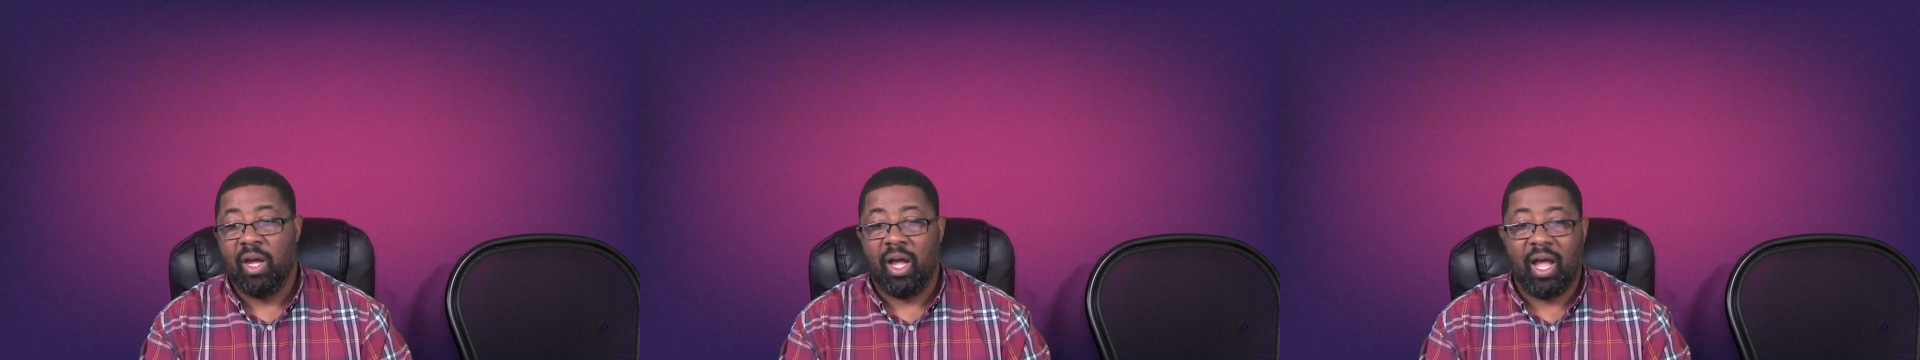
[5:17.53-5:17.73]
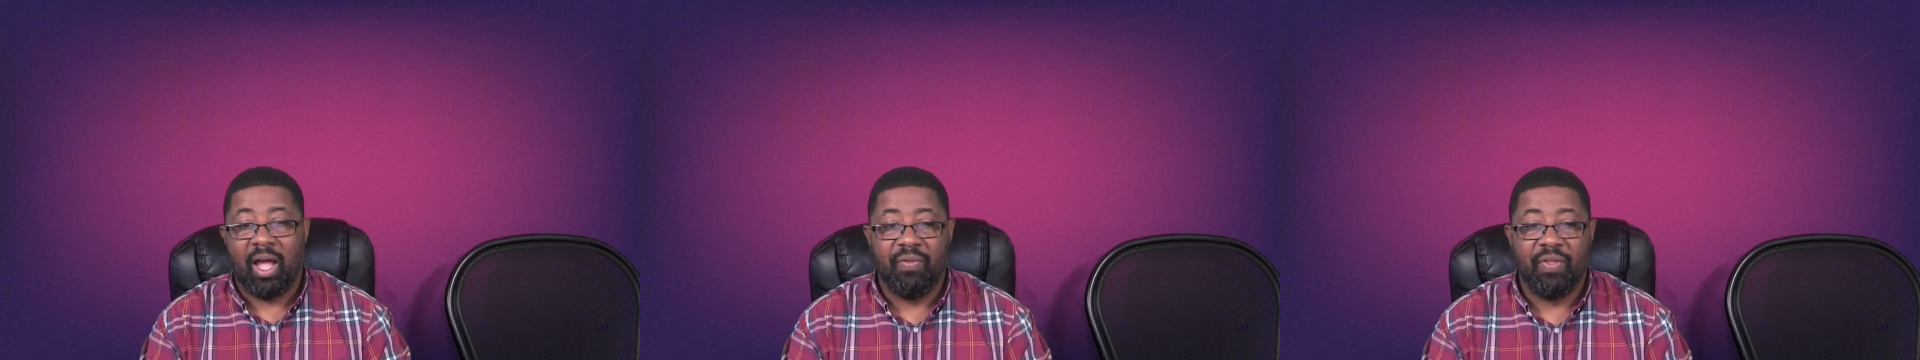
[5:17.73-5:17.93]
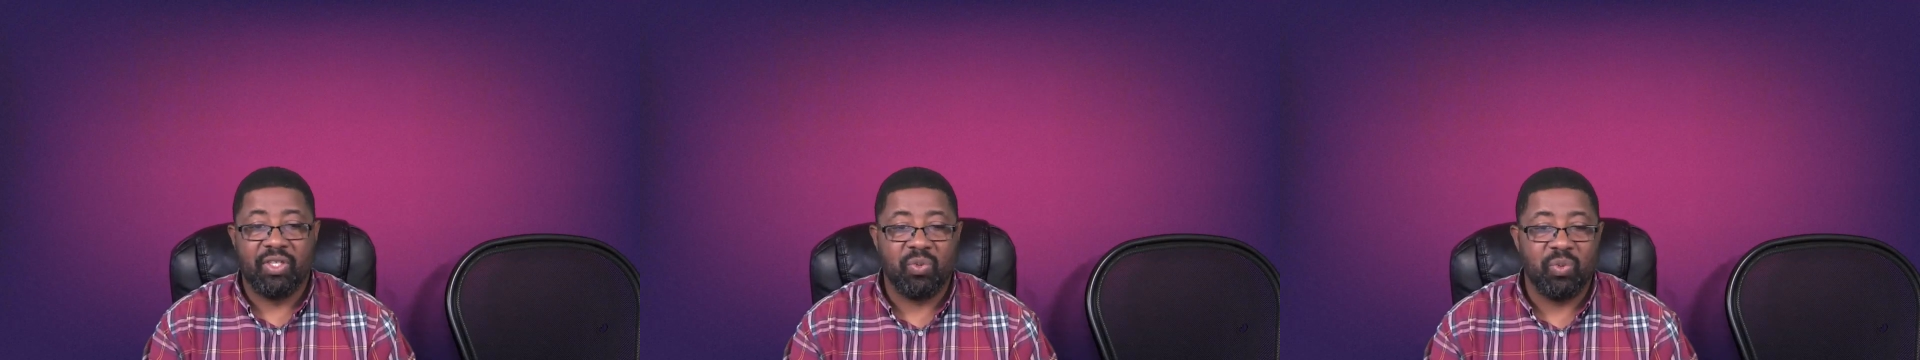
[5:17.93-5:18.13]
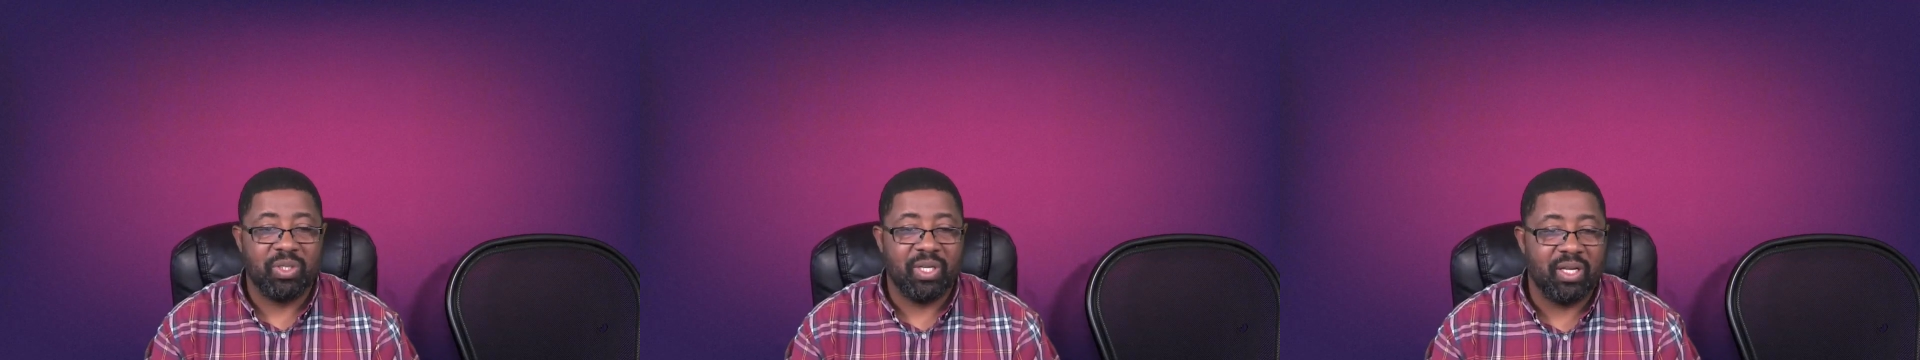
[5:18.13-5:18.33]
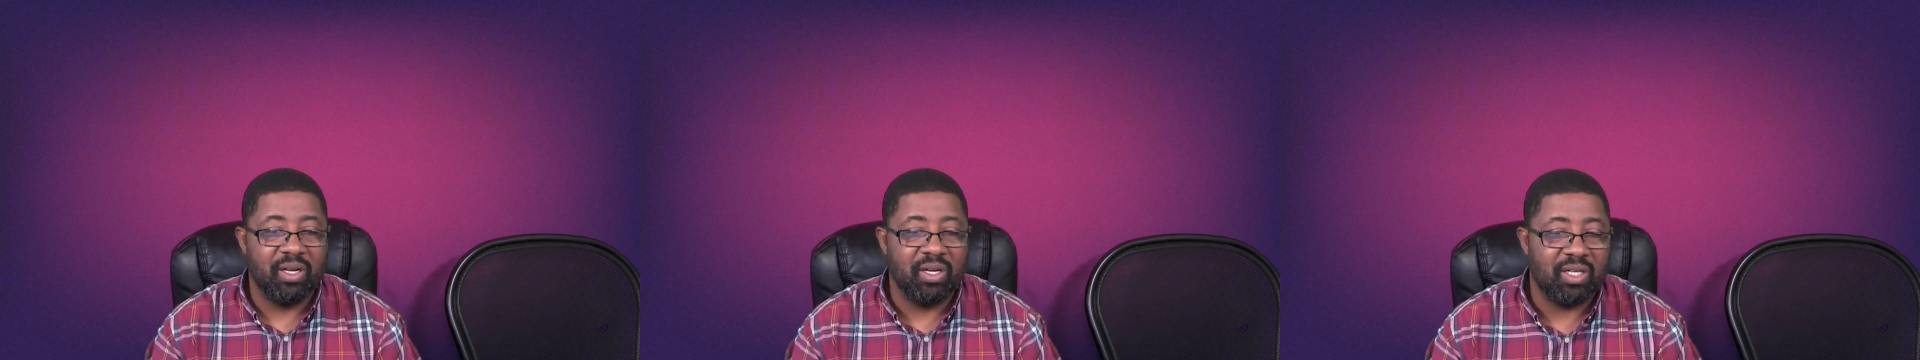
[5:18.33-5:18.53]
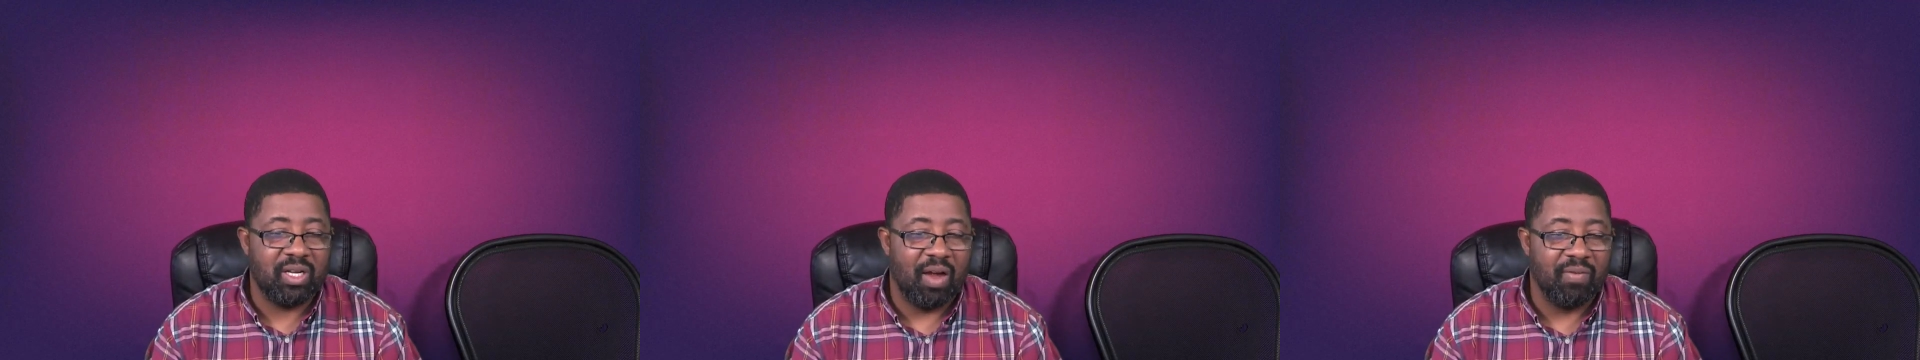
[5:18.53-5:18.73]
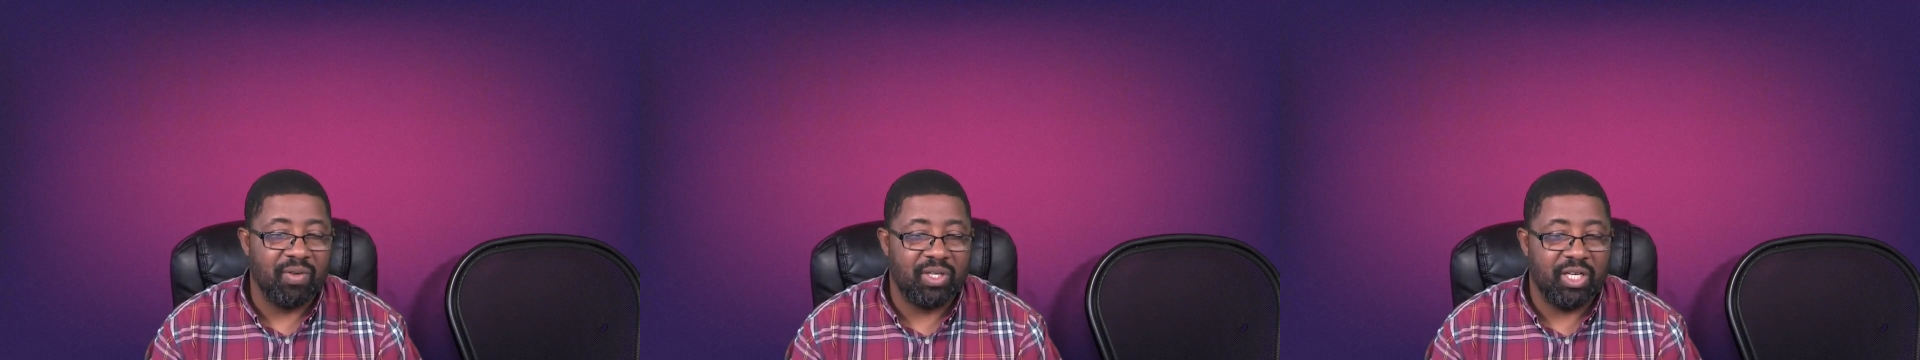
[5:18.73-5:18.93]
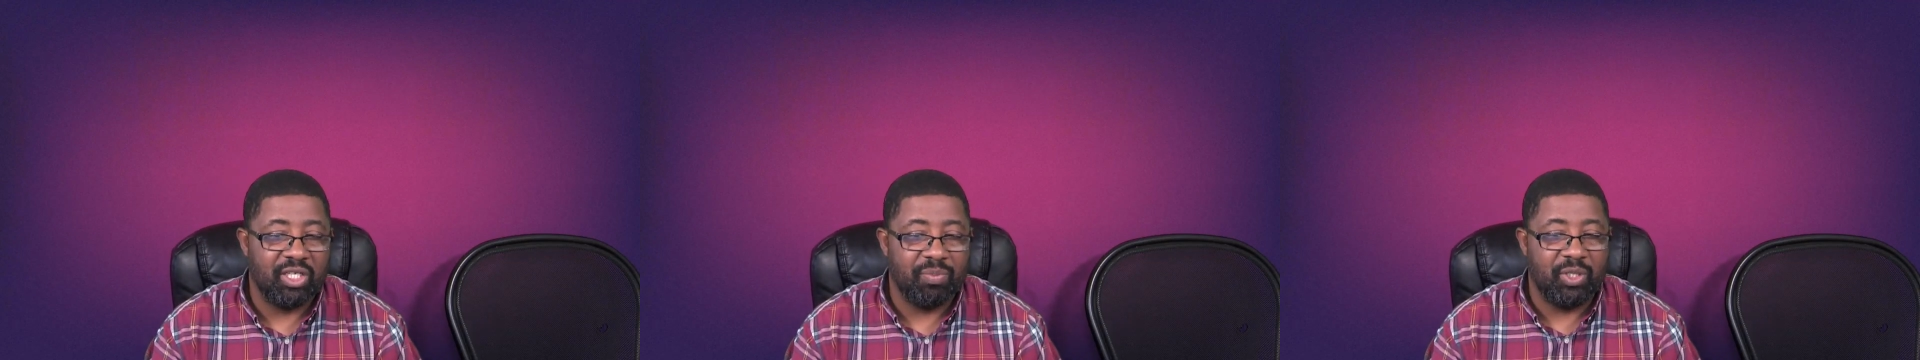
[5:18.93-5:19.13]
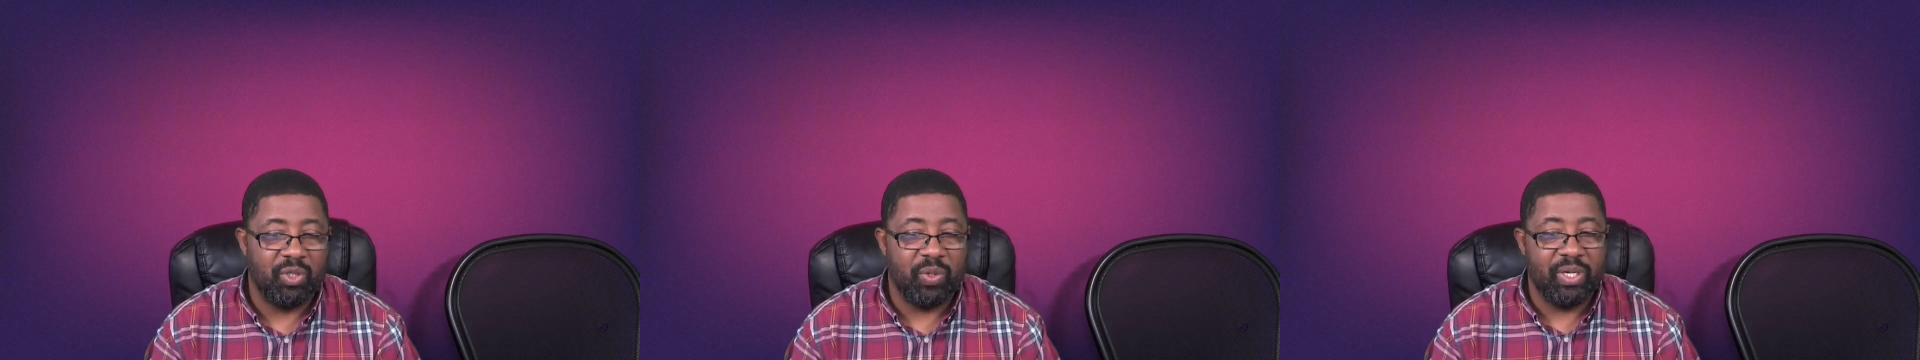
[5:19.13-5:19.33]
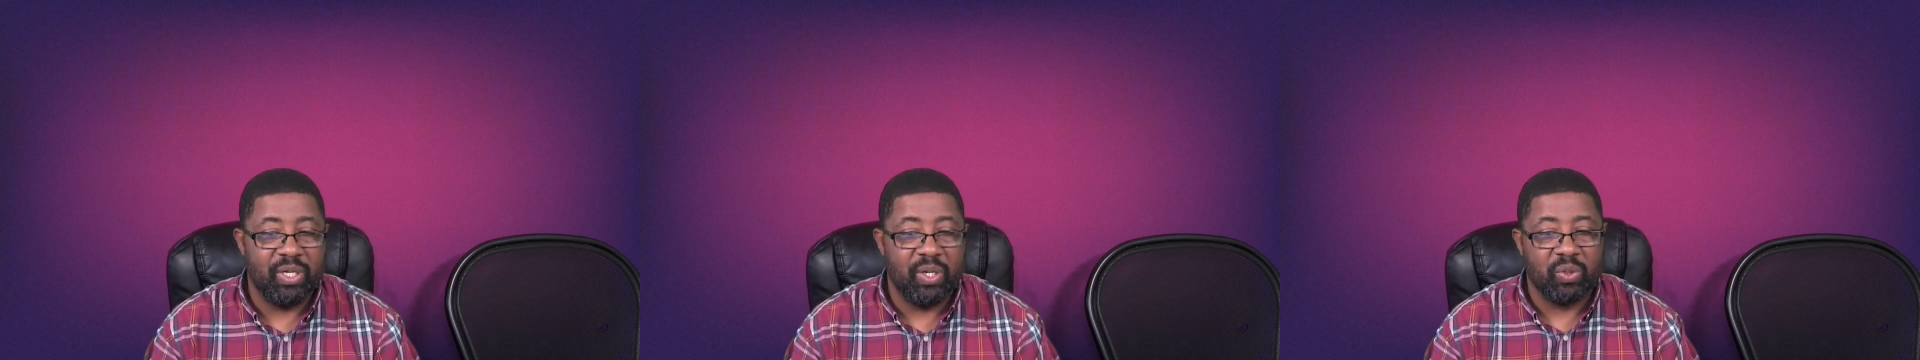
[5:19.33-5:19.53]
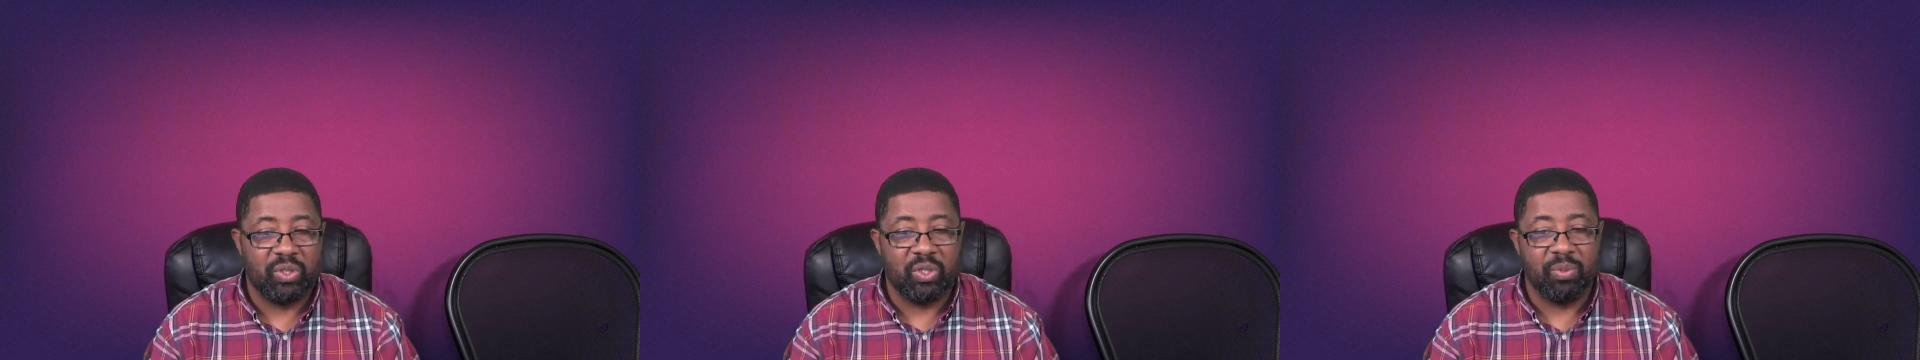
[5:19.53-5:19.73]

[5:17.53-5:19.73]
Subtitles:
This was a good conversation between those two,